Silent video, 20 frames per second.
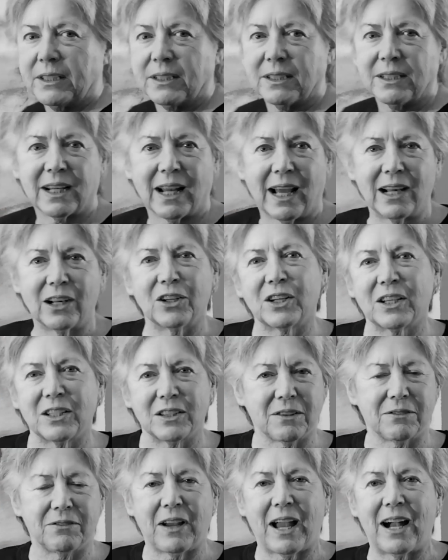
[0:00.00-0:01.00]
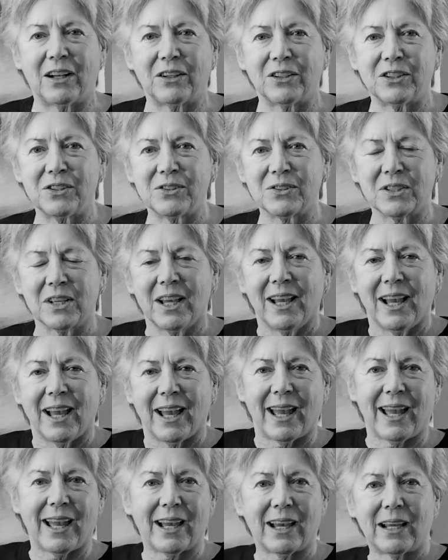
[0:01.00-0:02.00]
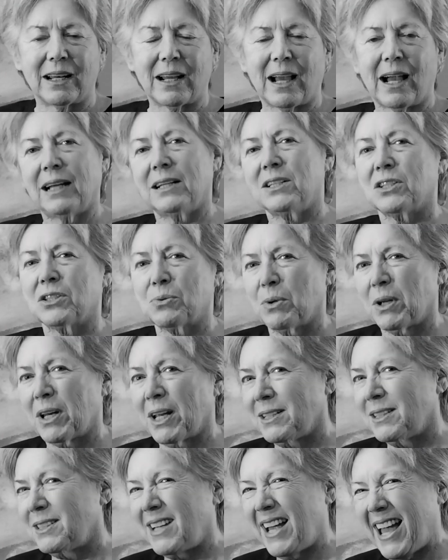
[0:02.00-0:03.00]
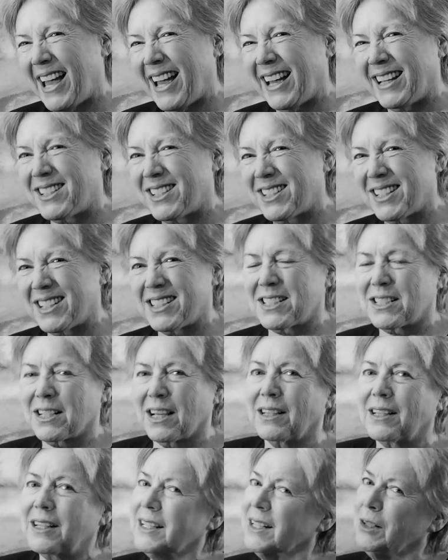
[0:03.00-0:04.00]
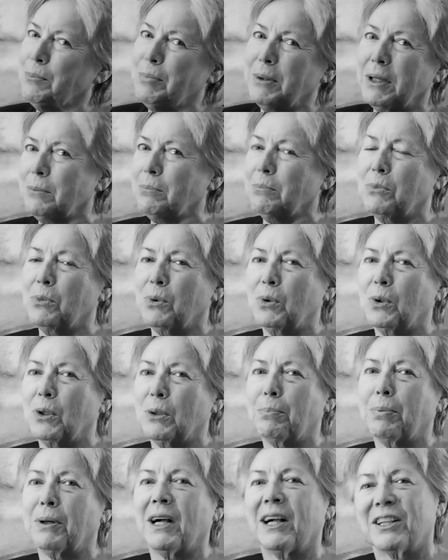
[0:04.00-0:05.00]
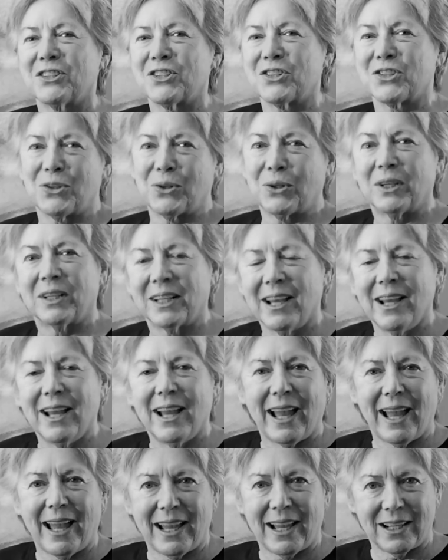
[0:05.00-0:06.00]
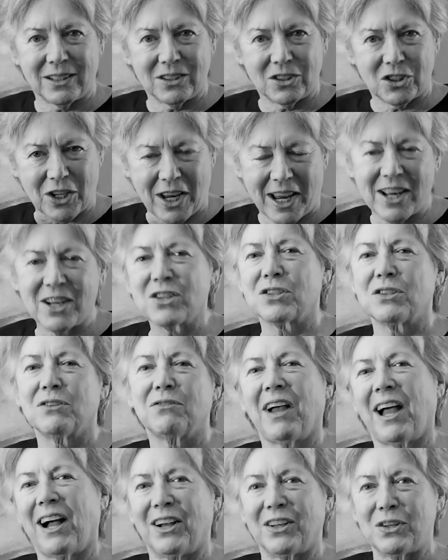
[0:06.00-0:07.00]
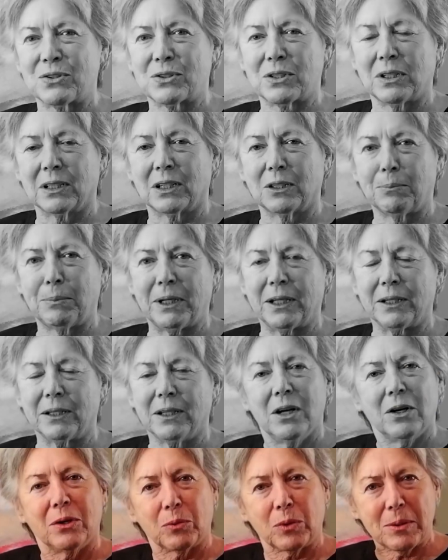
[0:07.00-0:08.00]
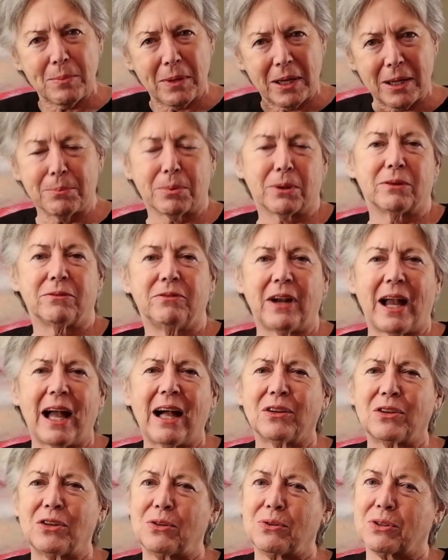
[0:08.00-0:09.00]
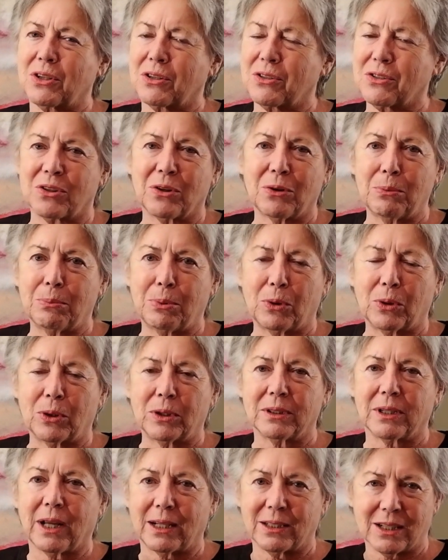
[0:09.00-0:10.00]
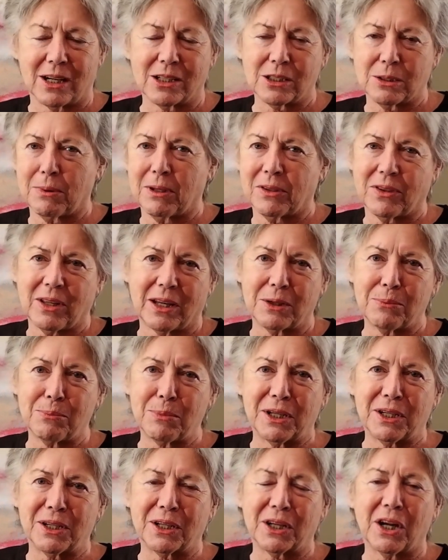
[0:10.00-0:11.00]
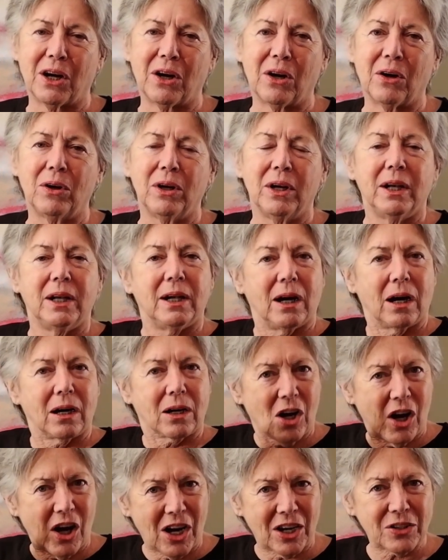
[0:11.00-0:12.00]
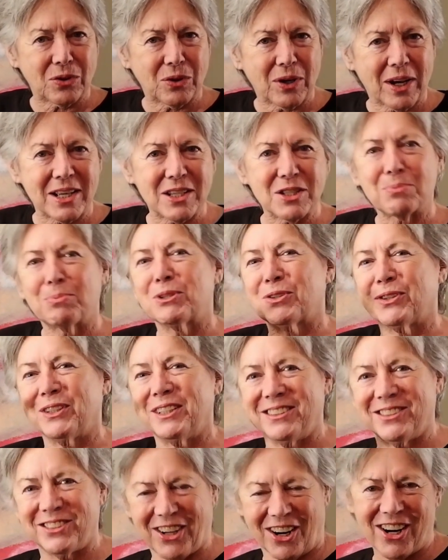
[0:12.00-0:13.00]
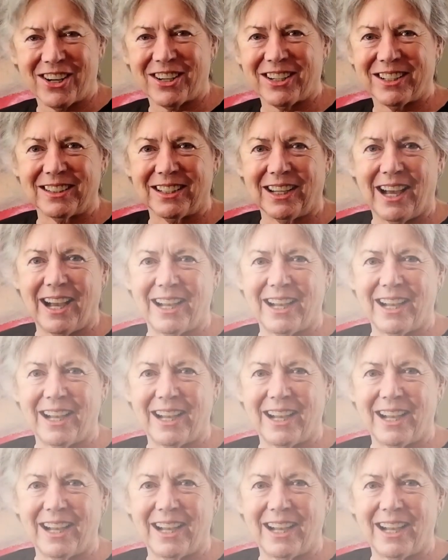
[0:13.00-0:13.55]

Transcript: it, and I look at the values, and I just want to add just a little bit more punch to it and change the values a little bit. Remember, values are so important. I talked about that a minute ago. Contrast between dark and